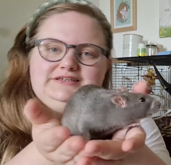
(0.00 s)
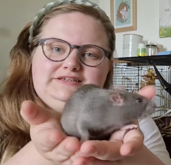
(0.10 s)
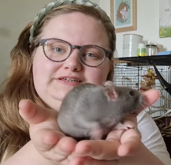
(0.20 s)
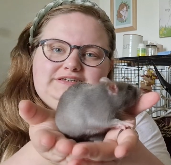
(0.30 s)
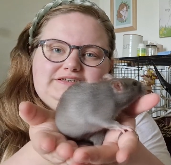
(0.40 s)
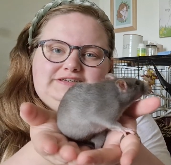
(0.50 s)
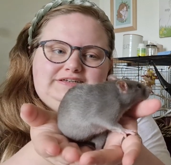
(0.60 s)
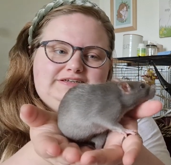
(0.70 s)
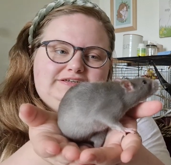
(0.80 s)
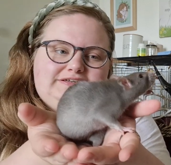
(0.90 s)

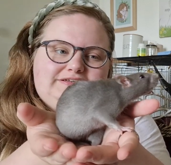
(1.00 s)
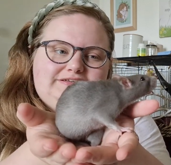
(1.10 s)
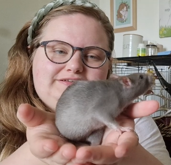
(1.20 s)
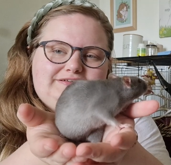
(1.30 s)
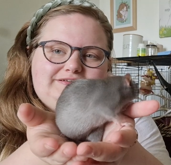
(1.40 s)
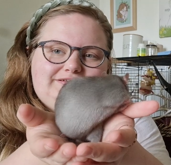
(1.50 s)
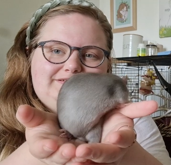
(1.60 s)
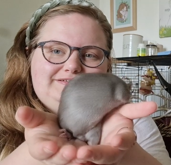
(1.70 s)
Nobody speaks.